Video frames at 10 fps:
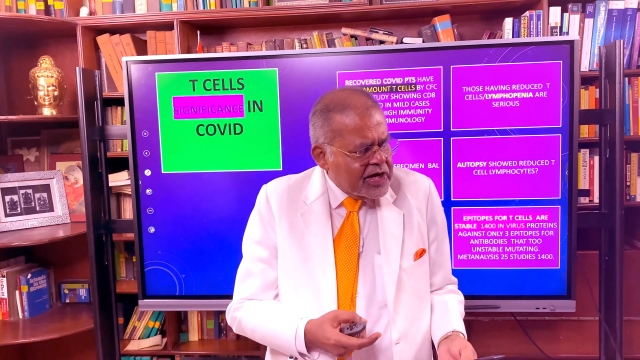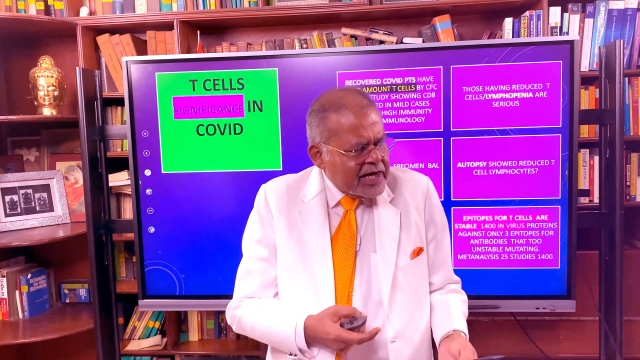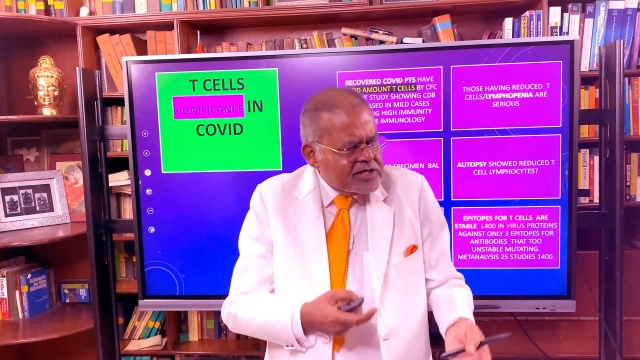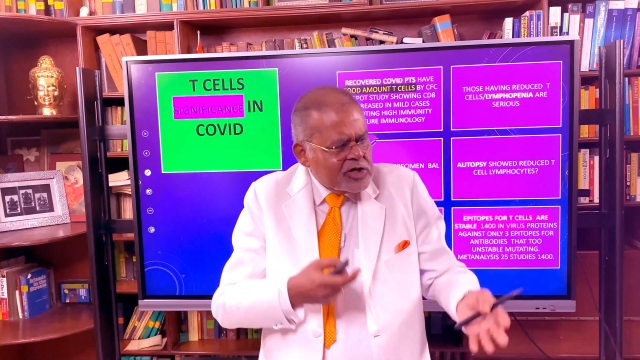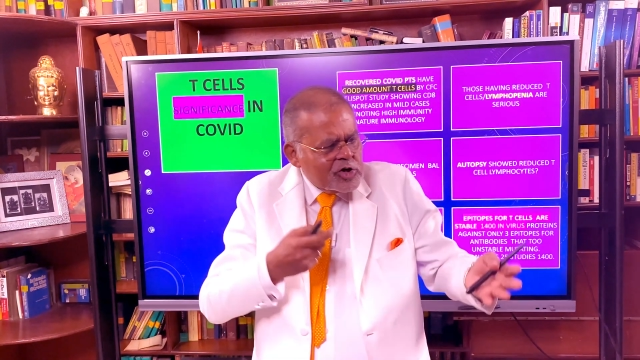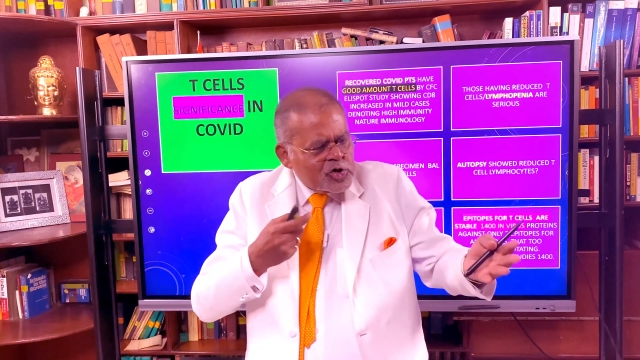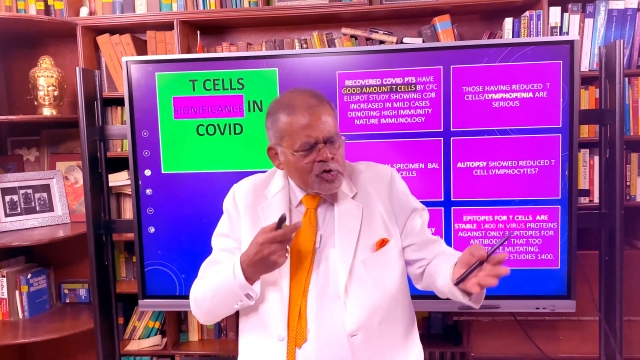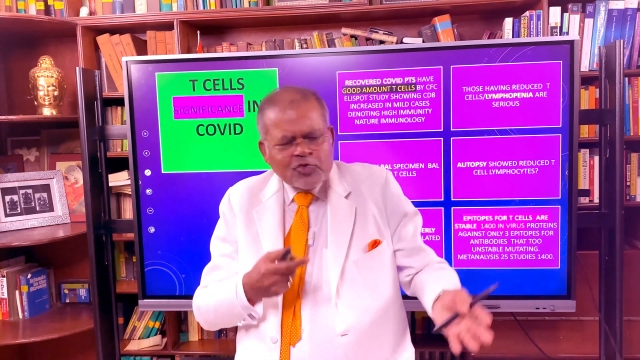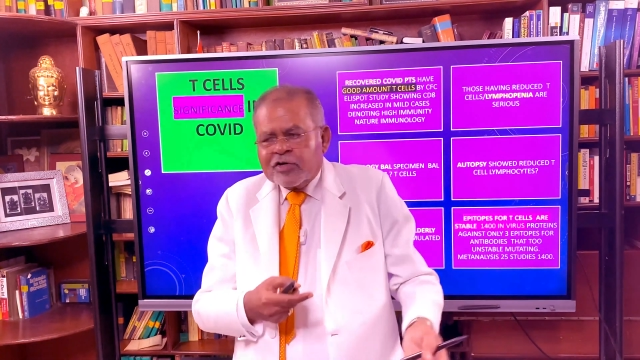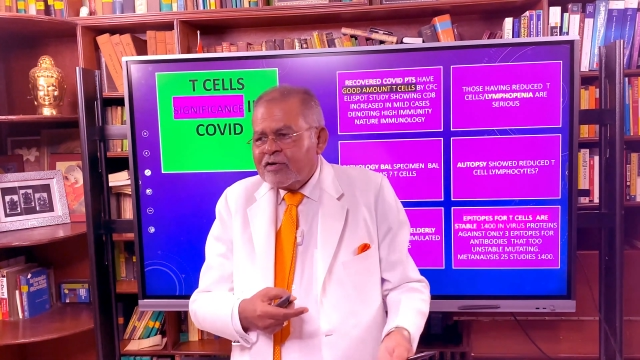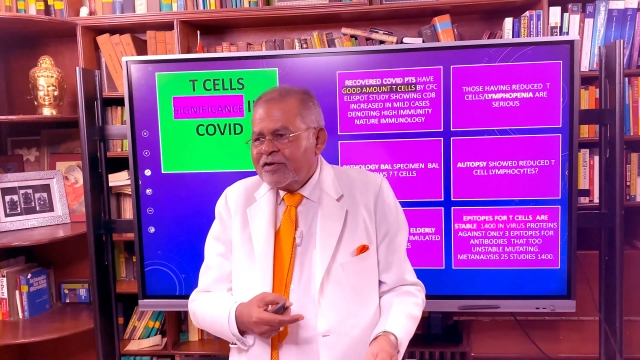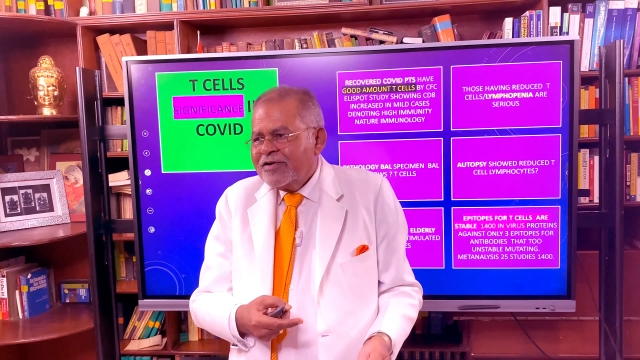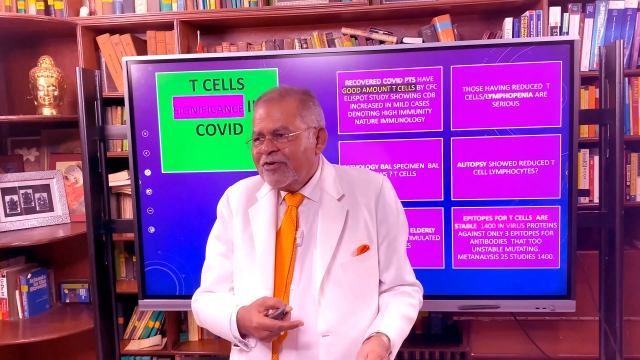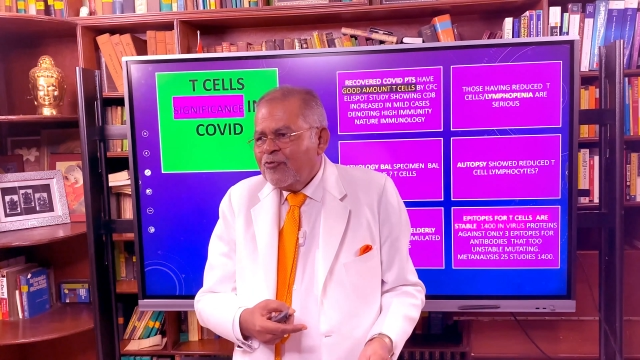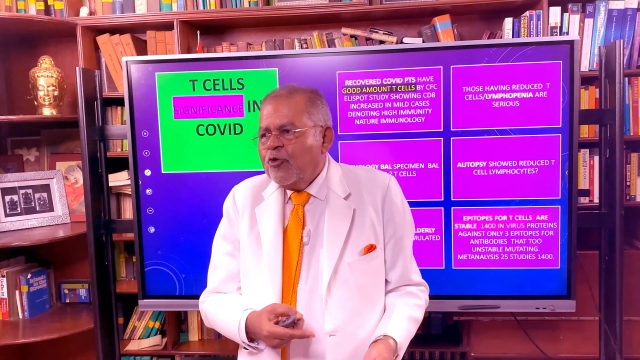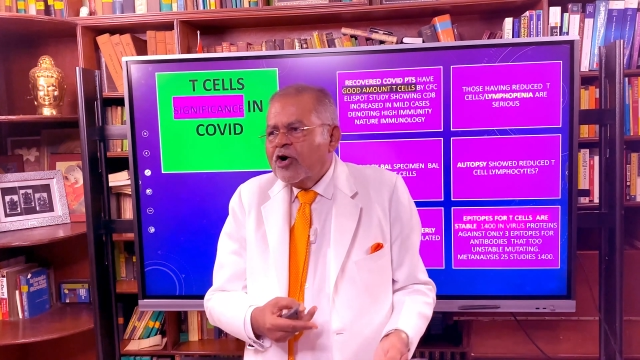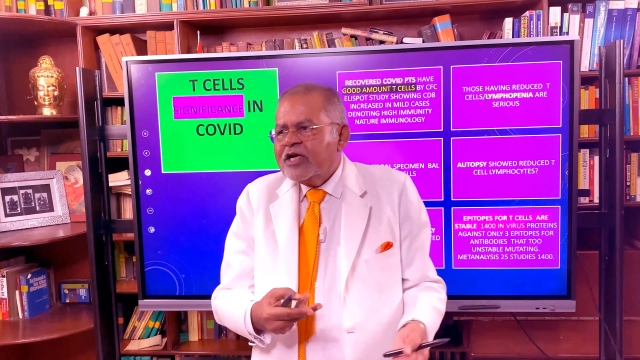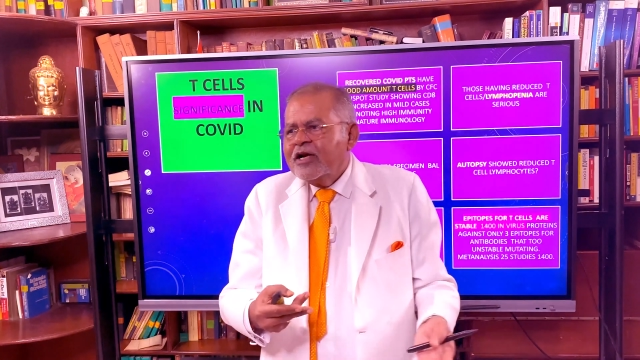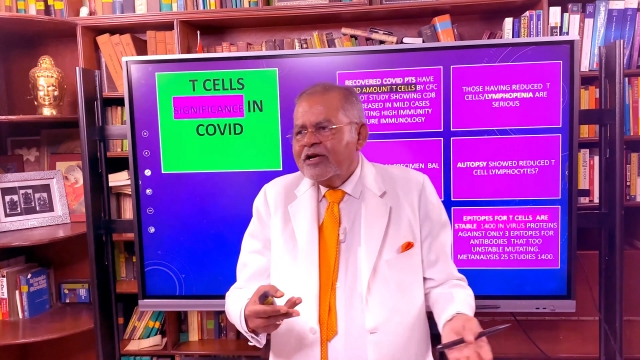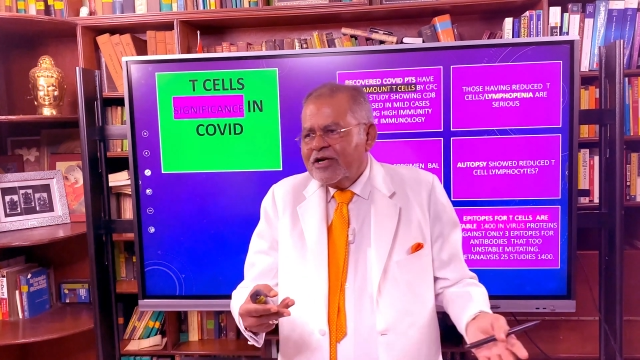easy to shoot,
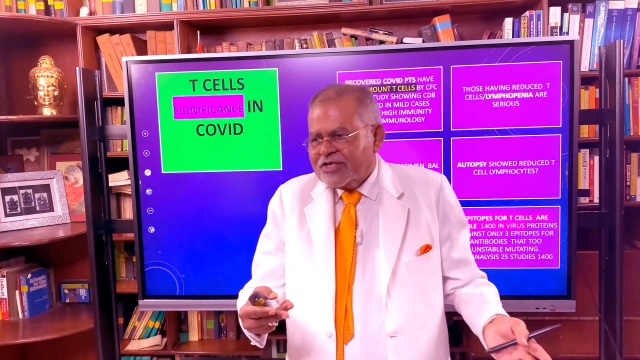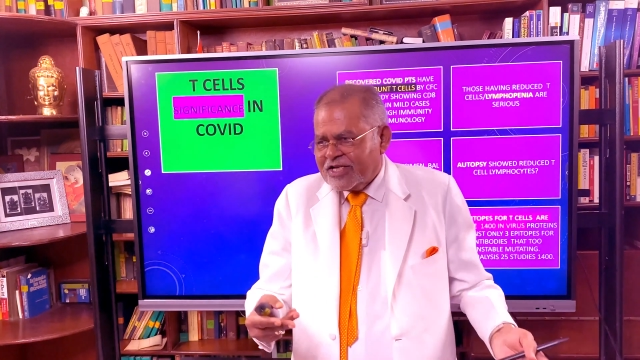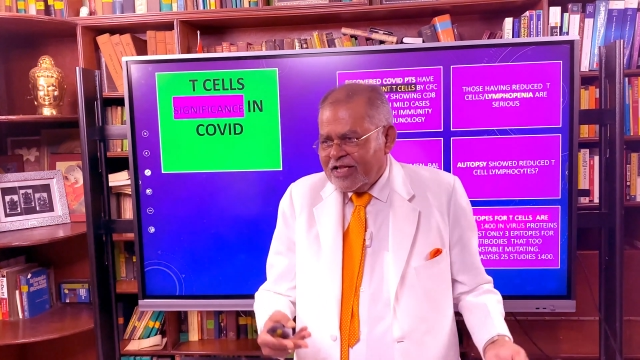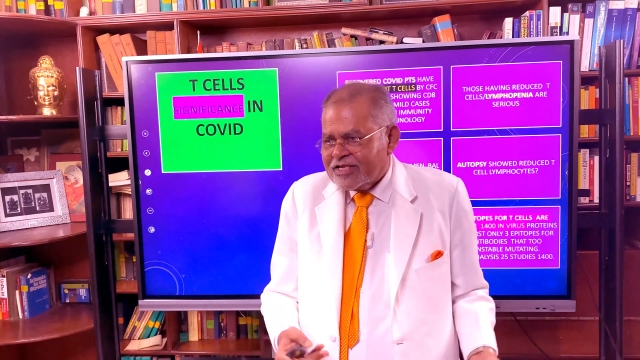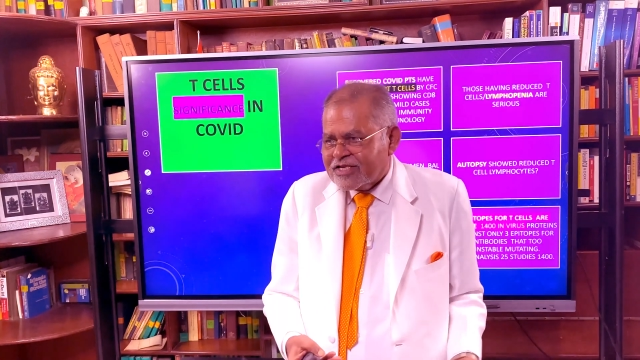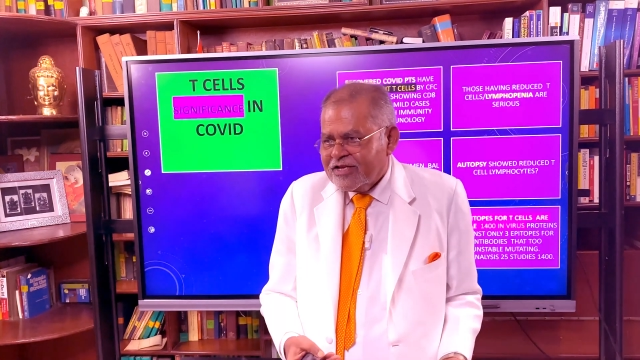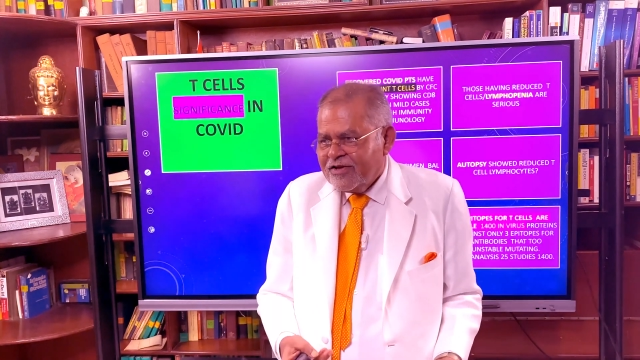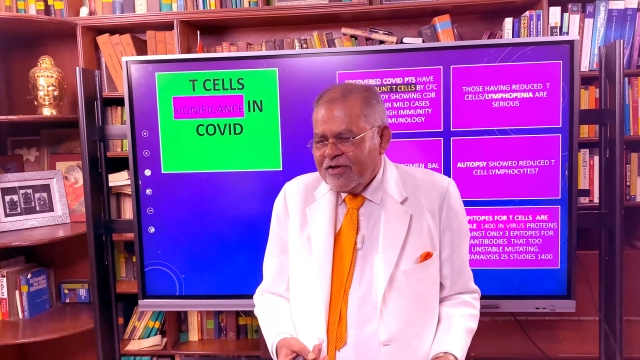1400 cells.